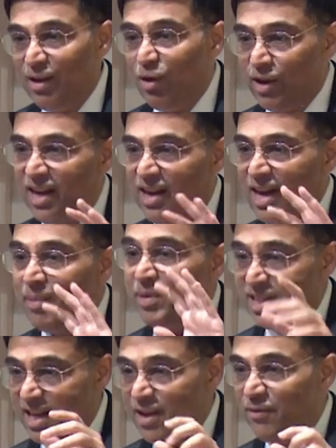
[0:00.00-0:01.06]
Okay, let me
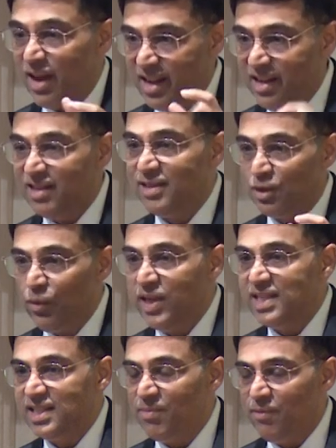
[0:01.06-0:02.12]
see if I can
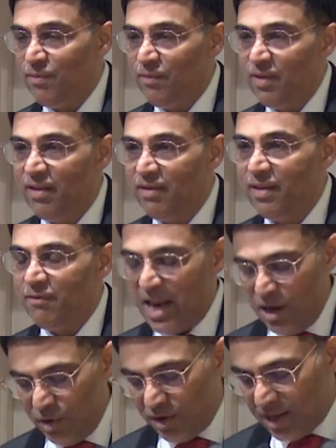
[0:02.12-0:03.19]
squeeze some
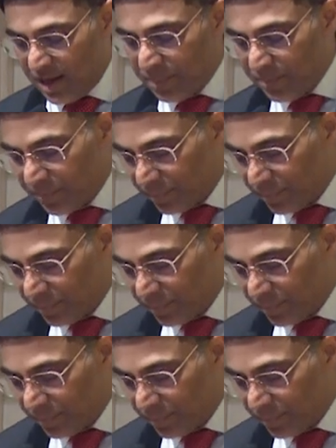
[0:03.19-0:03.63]
value out of that.